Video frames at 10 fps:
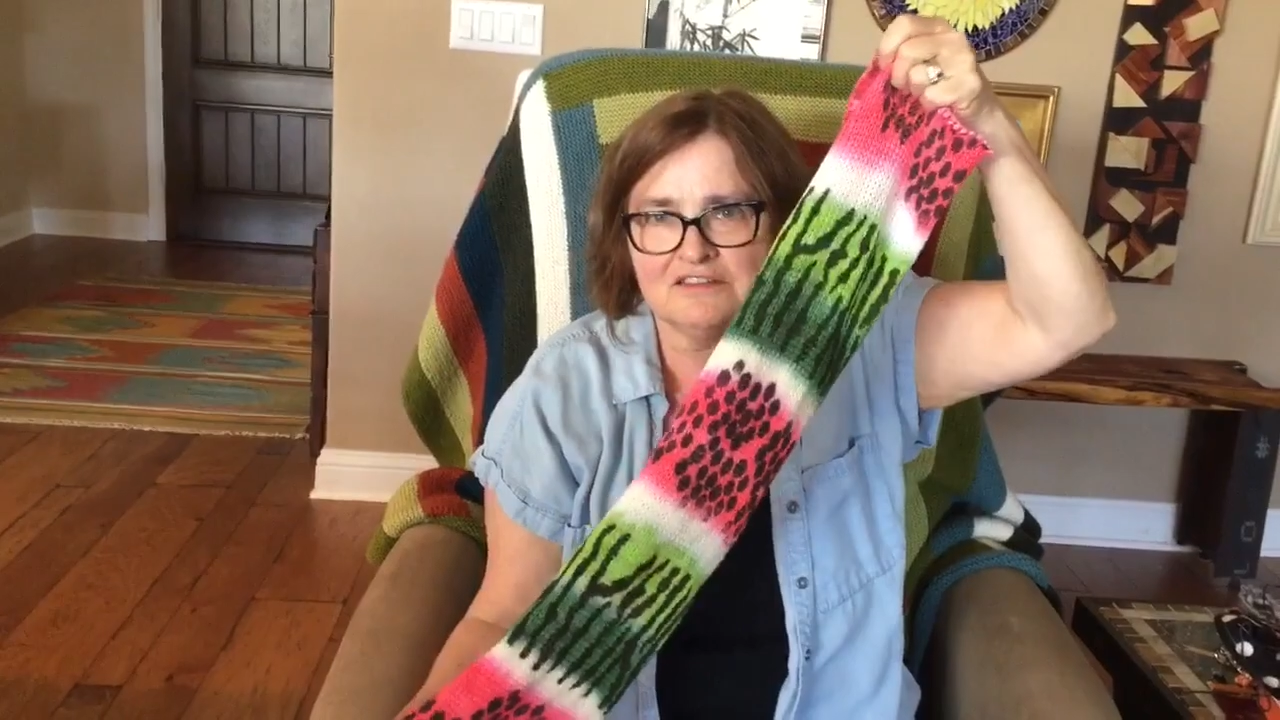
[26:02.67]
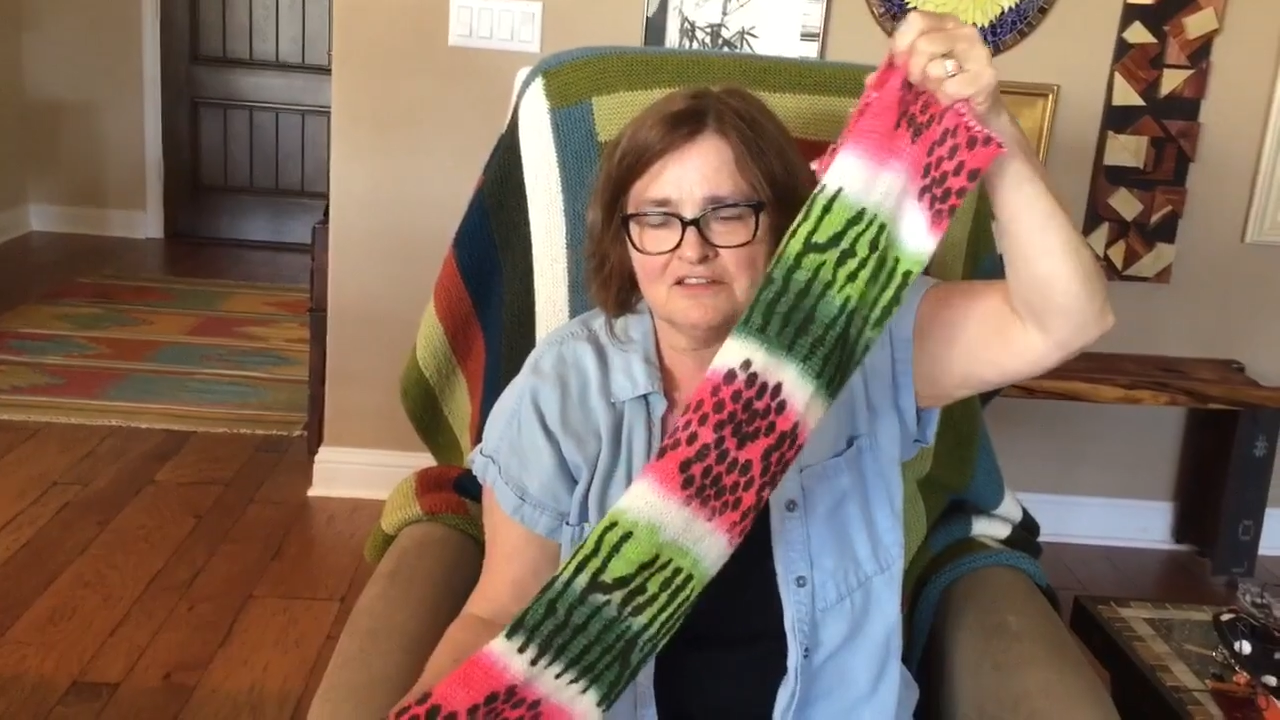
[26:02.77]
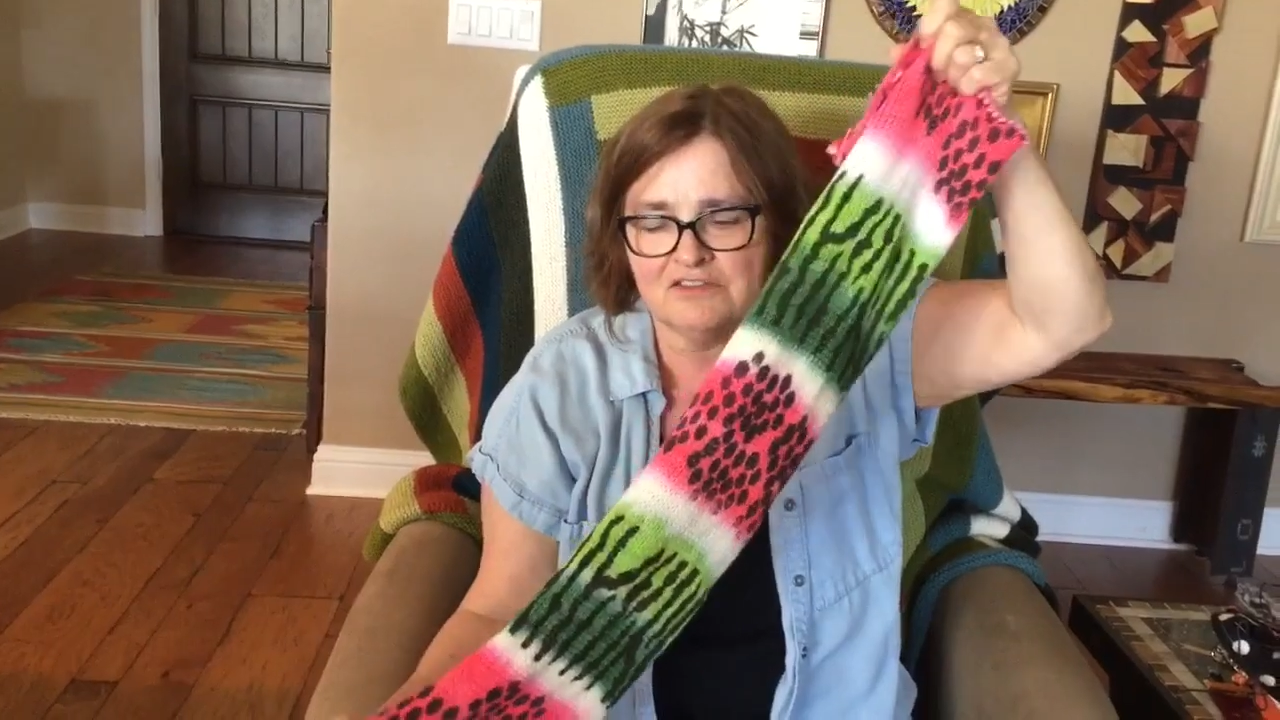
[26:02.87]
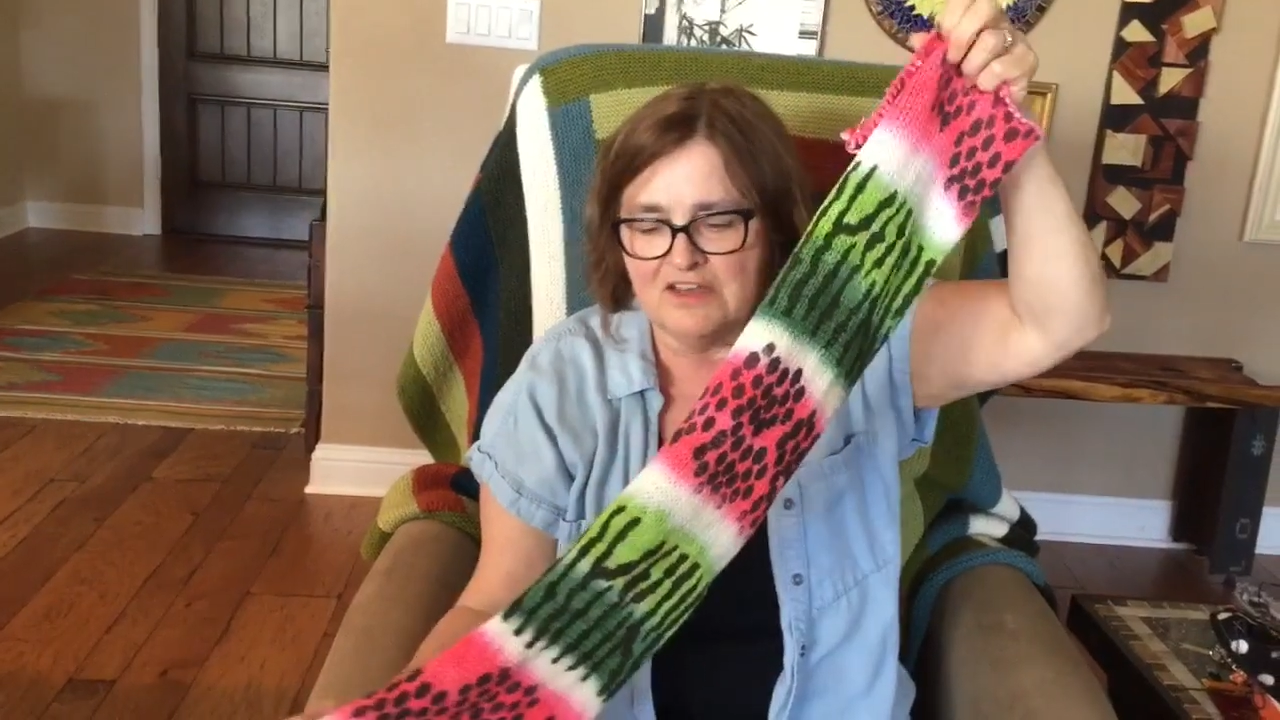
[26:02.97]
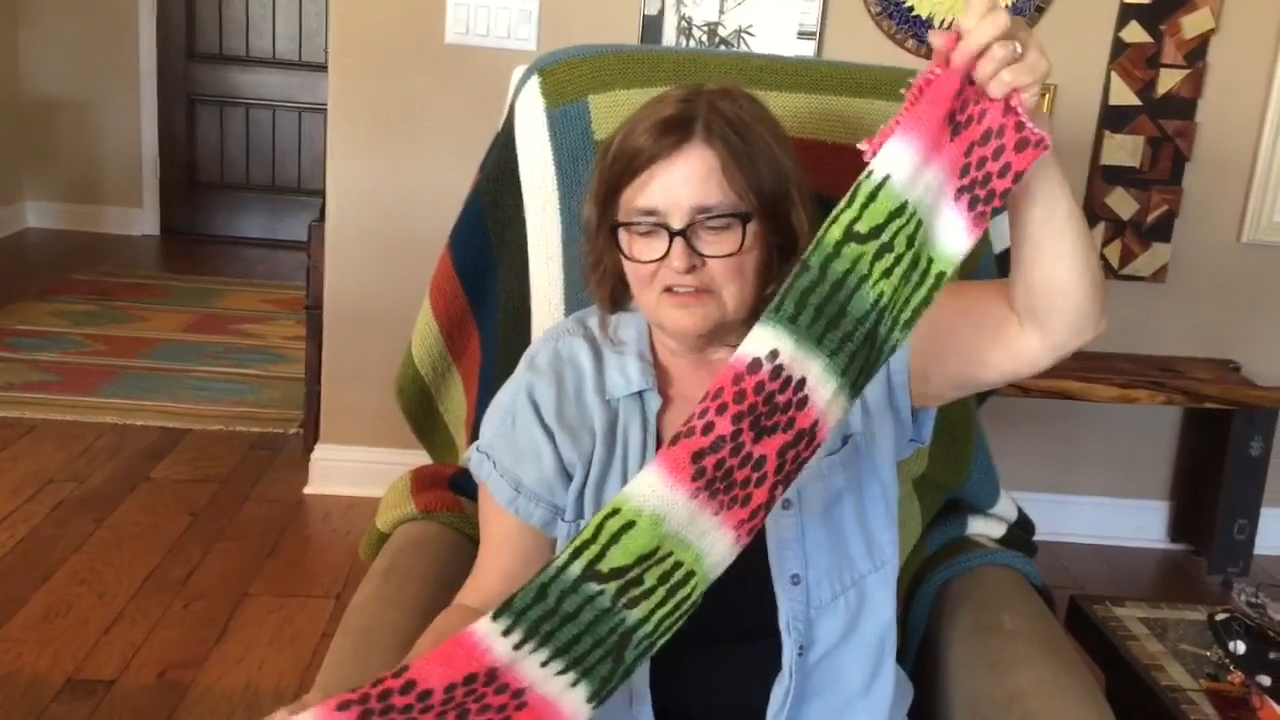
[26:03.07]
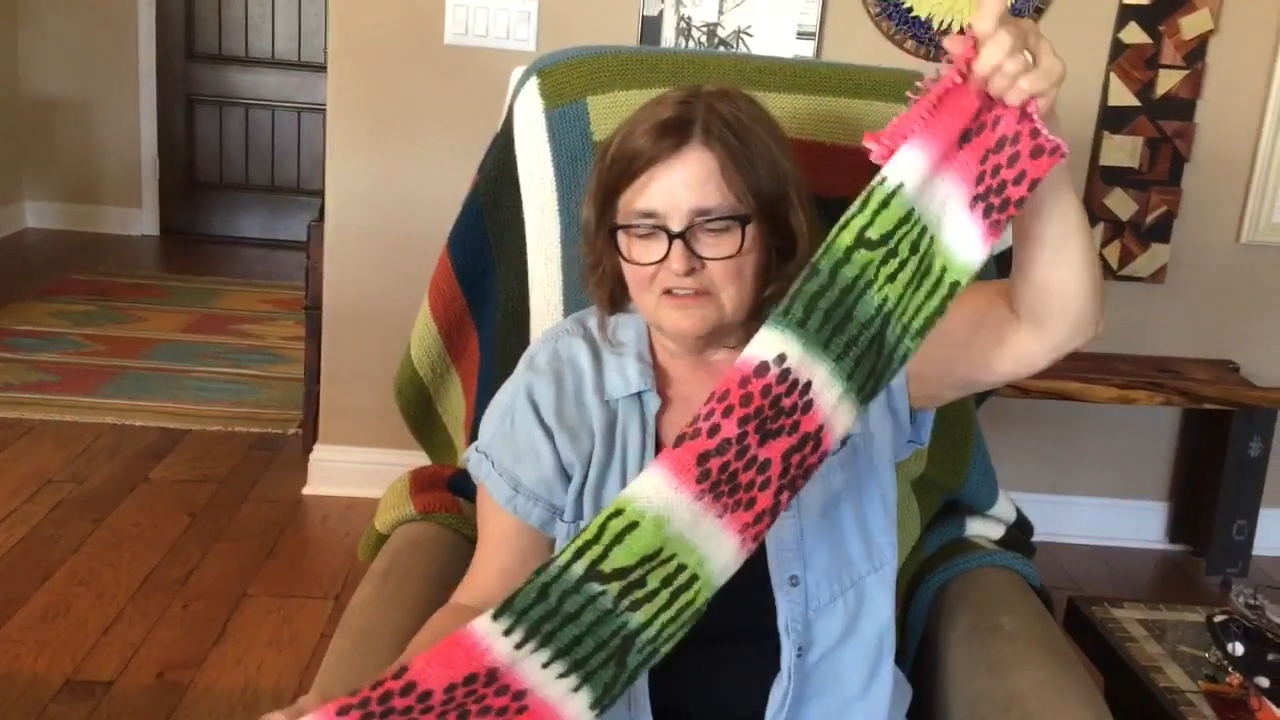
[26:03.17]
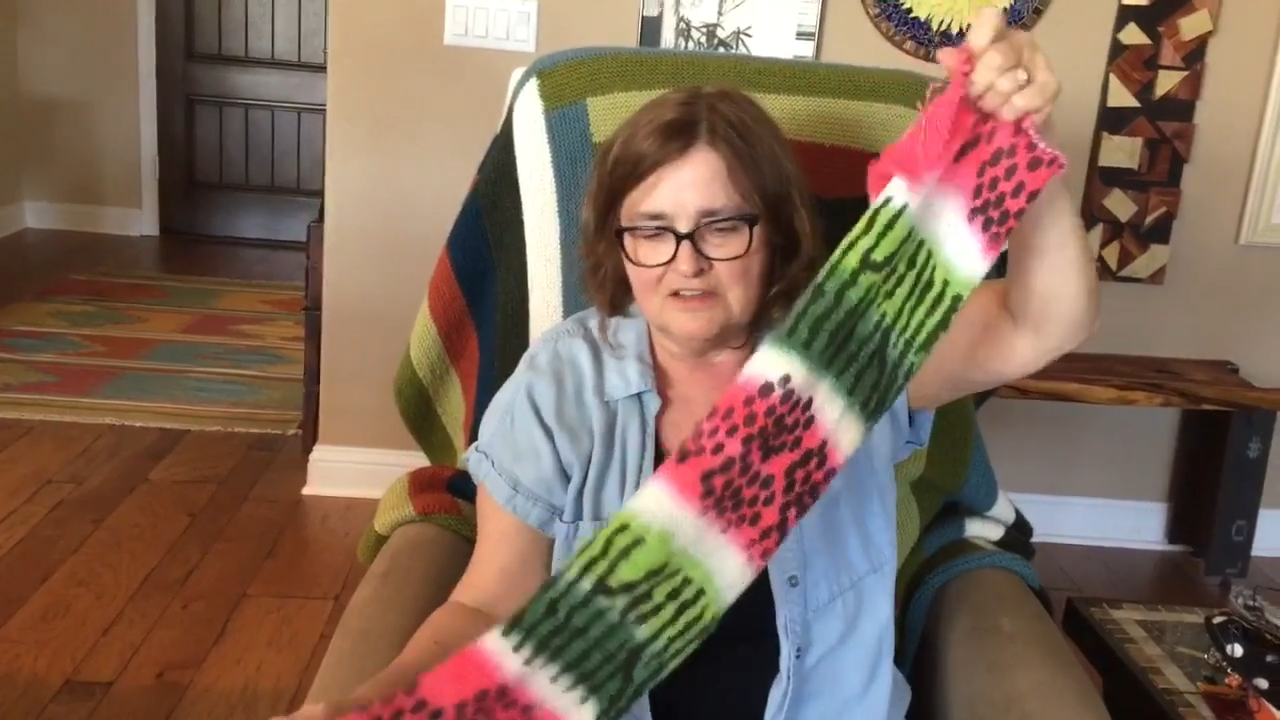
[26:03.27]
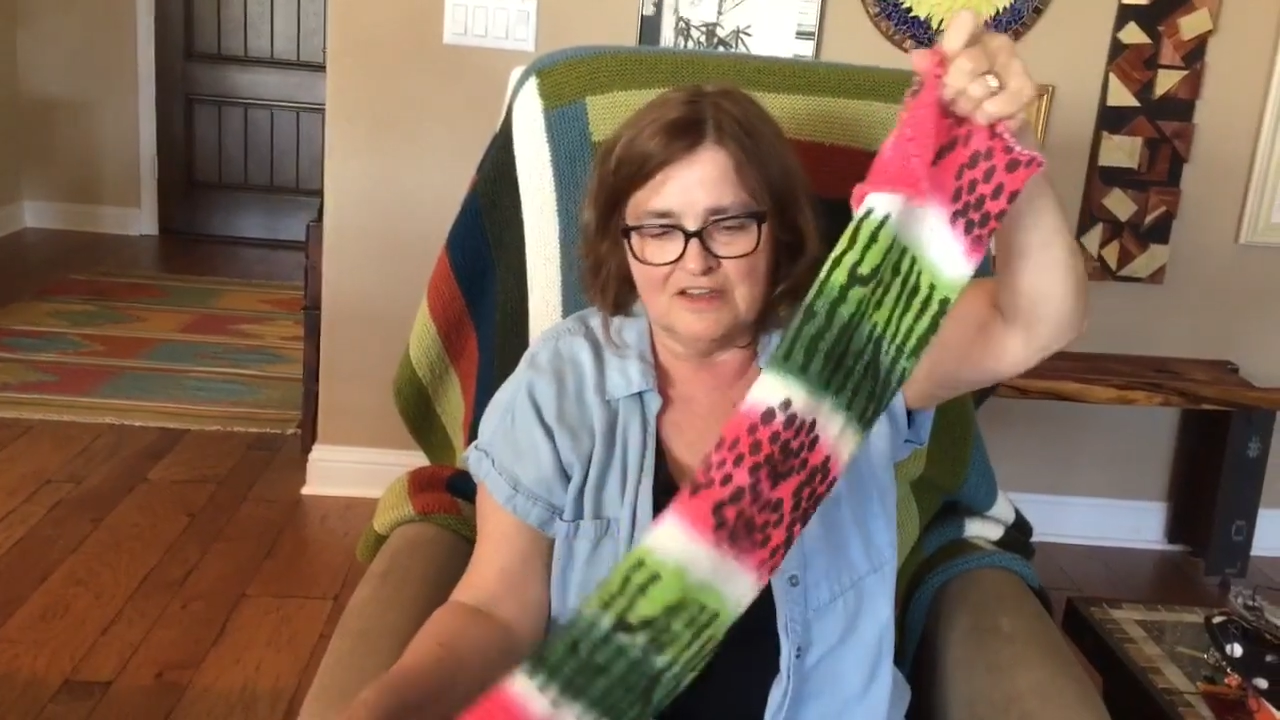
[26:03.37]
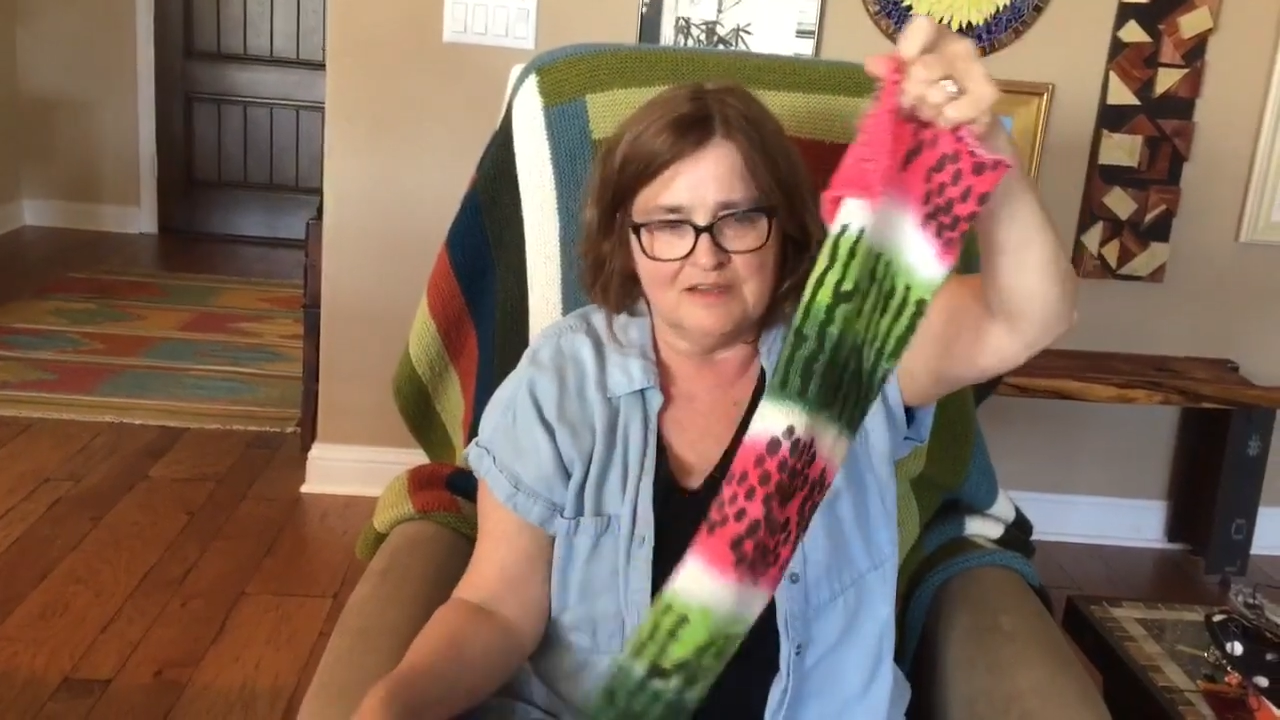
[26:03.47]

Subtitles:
So they